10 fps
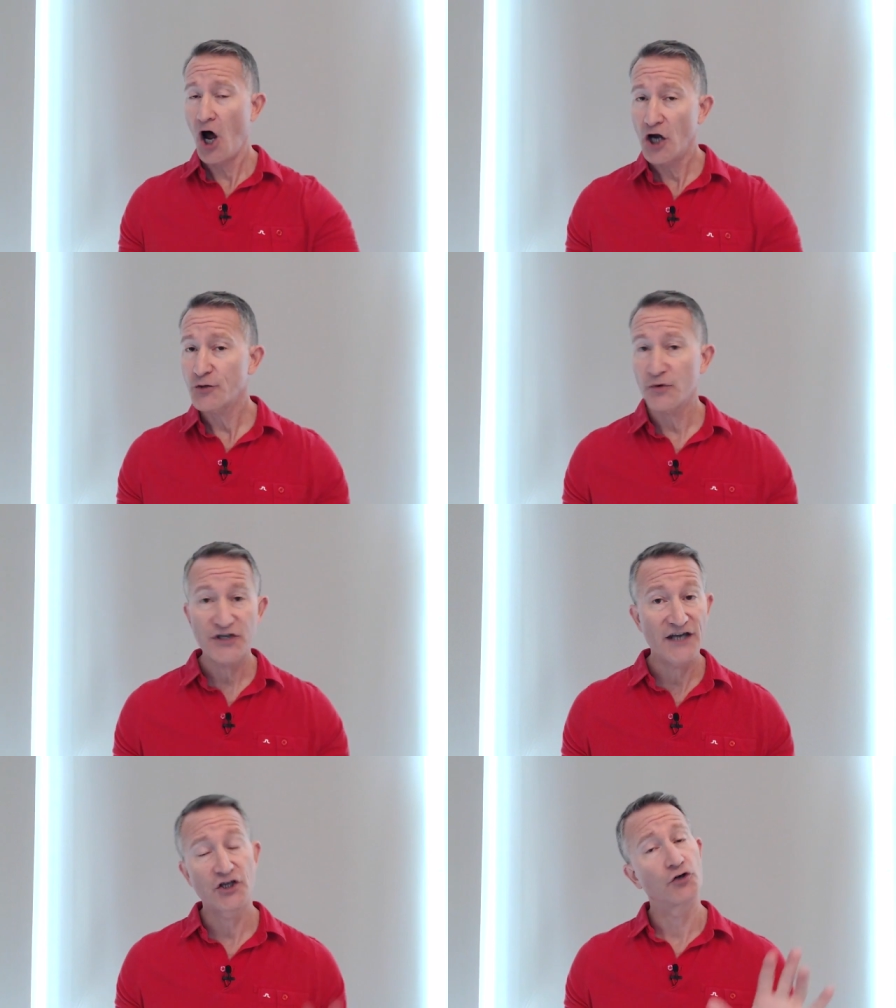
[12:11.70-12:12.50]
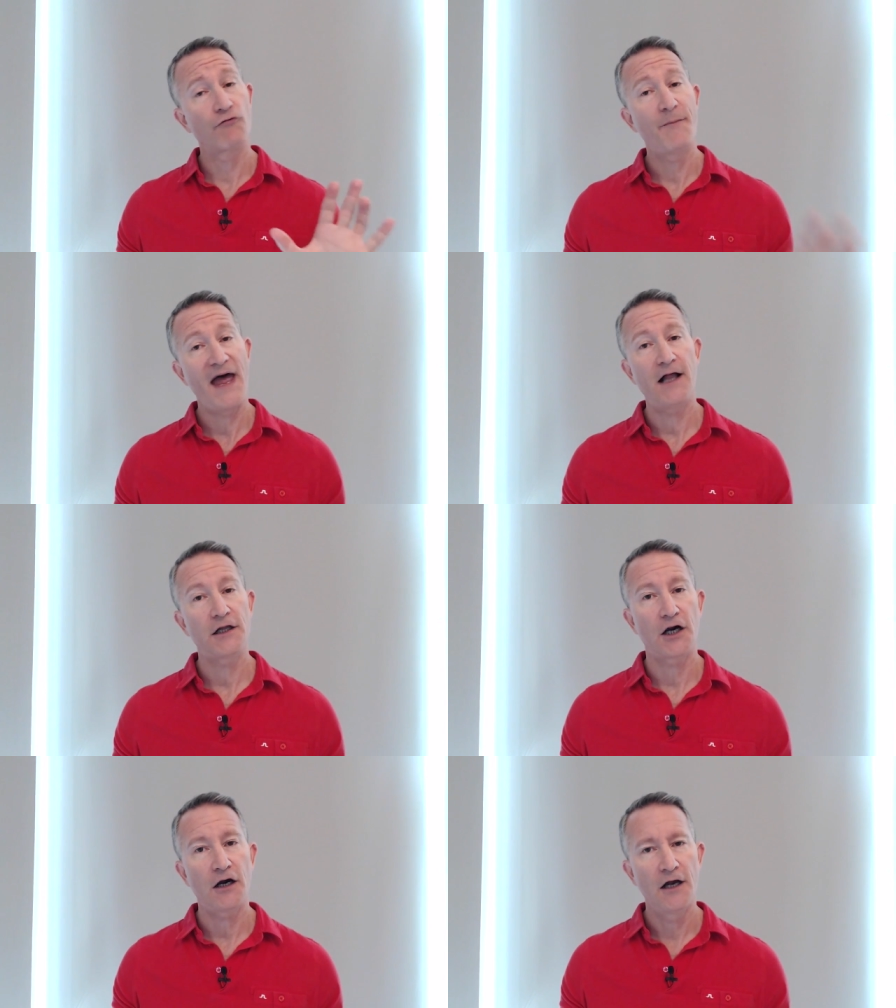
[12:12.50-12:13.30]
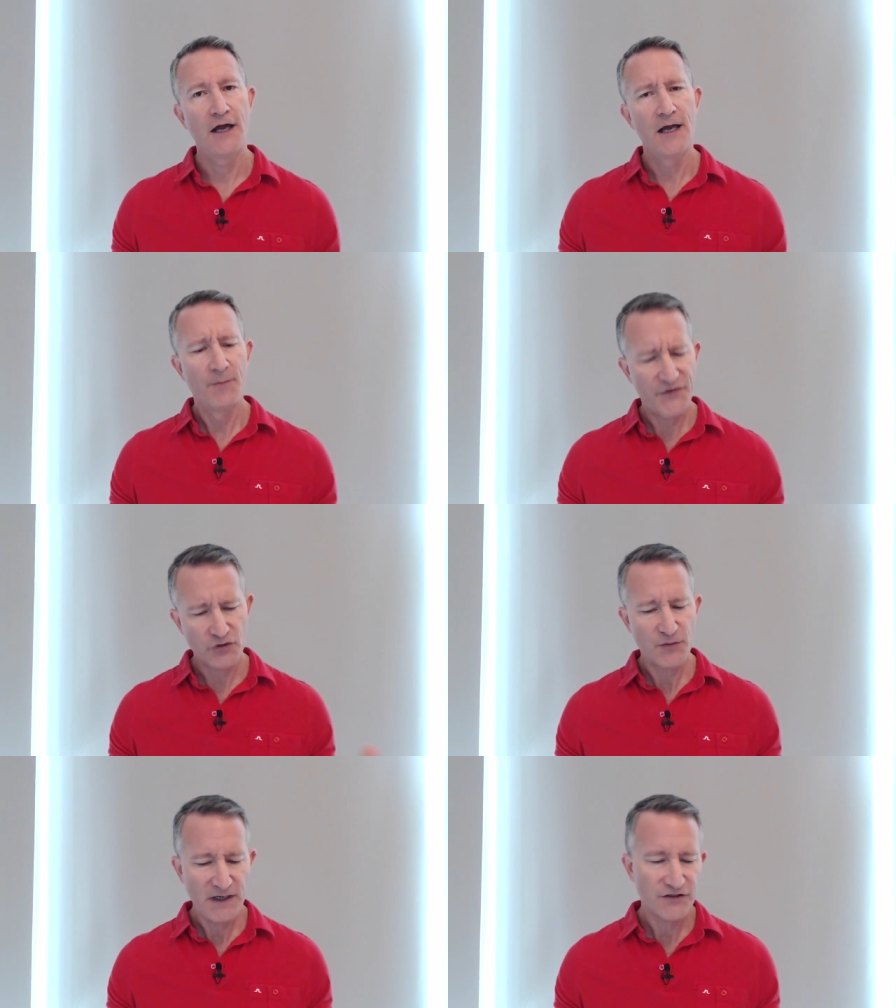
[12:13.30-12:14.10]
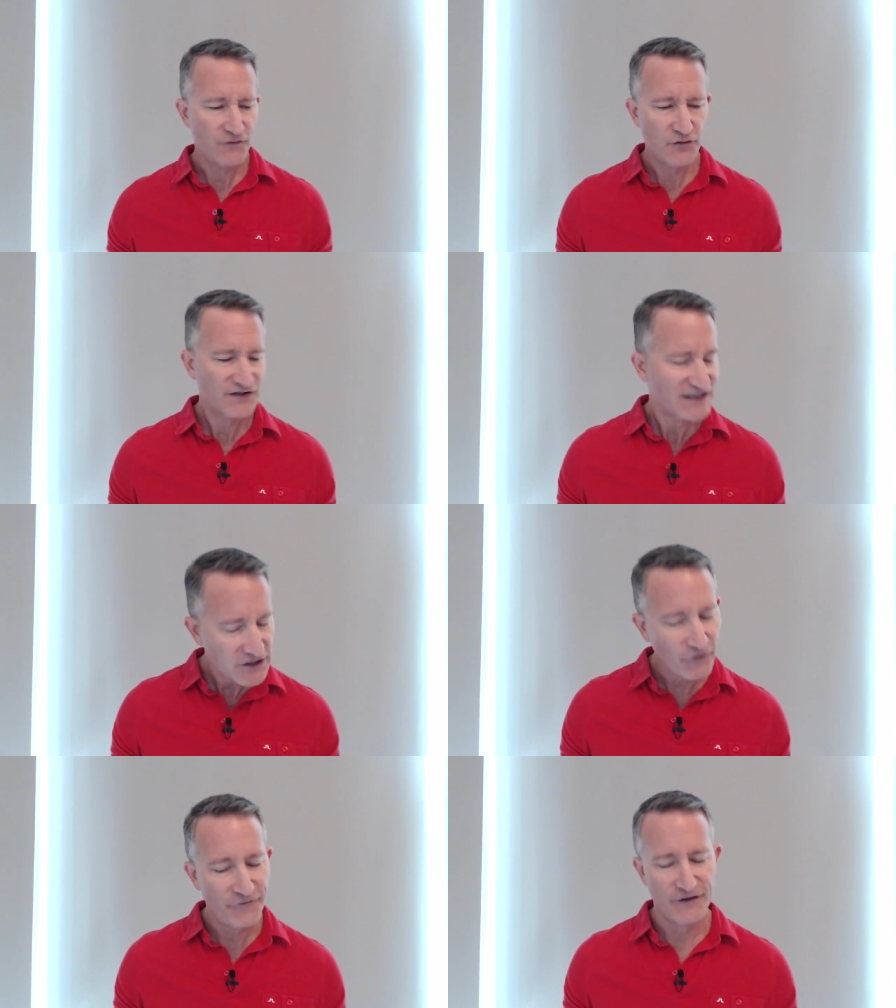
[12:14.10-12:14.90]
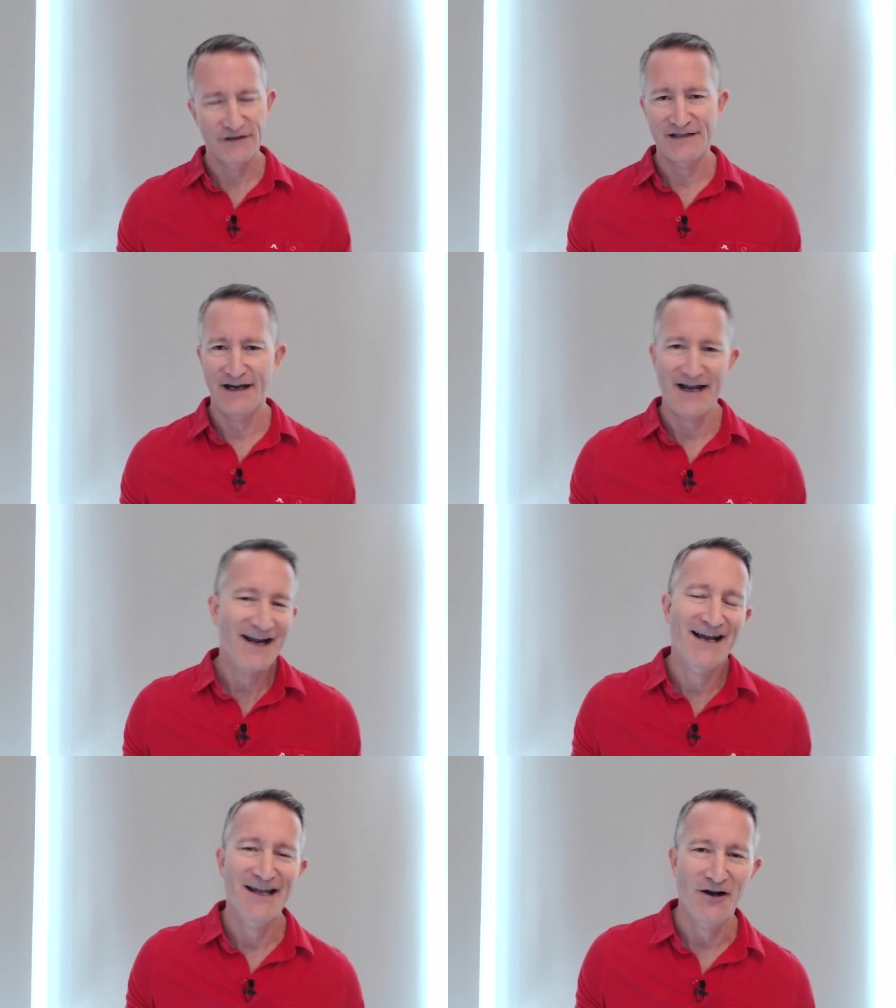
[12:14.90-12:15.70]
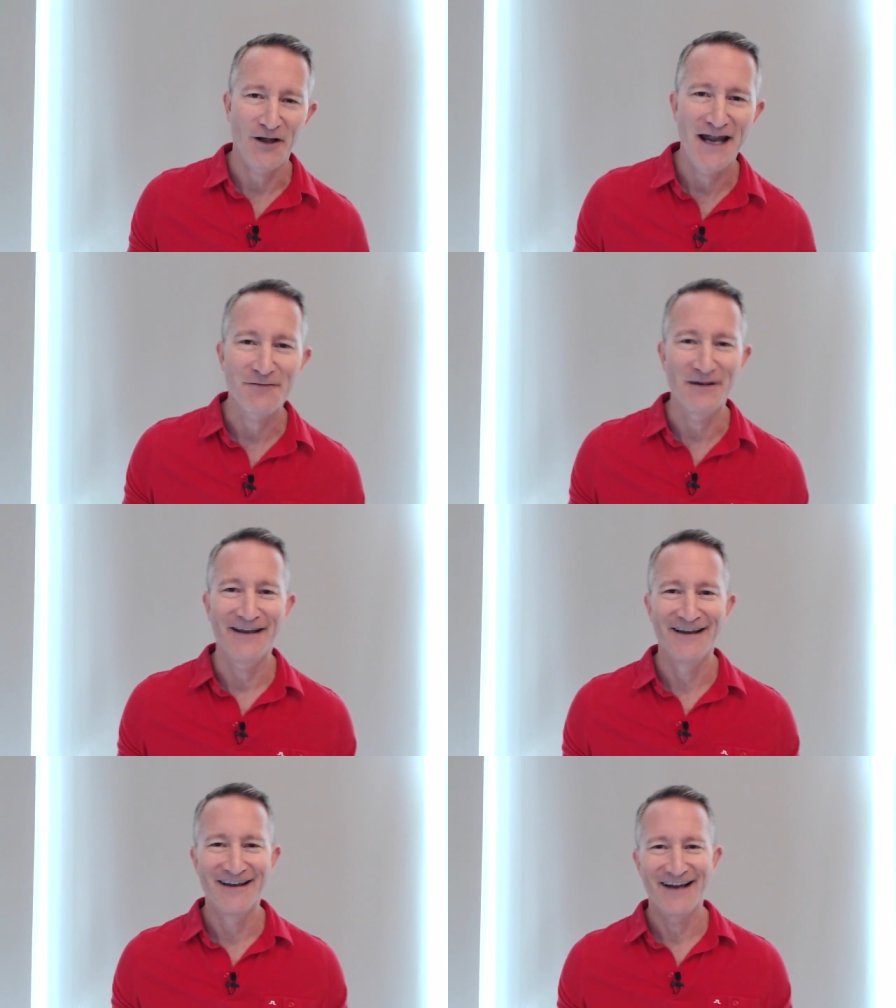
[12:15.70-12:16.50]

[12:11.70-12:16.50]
100% going to repel her, but there's a piece of you that still feels like, I got to get her to like me.